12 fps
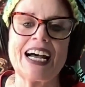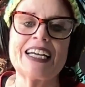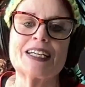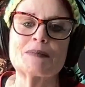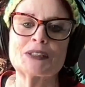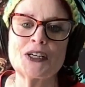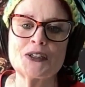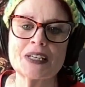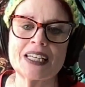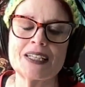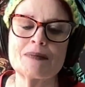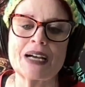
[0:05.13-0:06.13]
I am
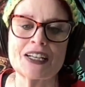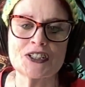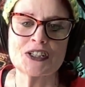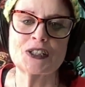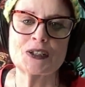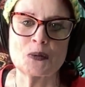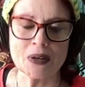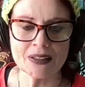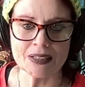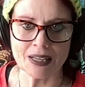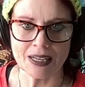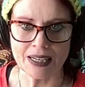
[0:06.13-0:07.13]
LowKeyMagickal with
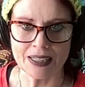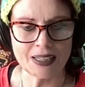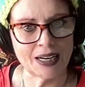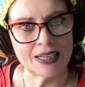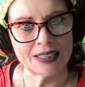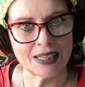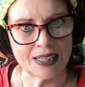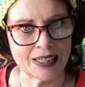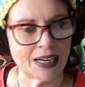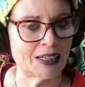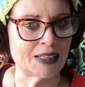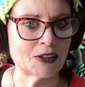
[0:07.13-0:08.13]
a K,
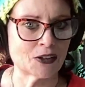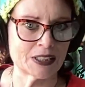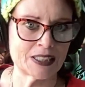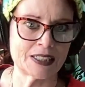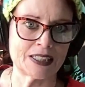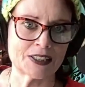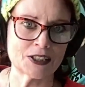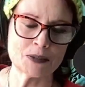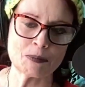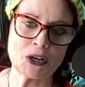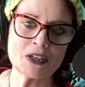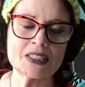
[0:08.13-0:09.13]
aka Crystina
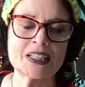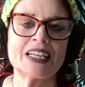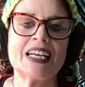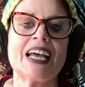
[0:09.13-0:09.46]
Smart,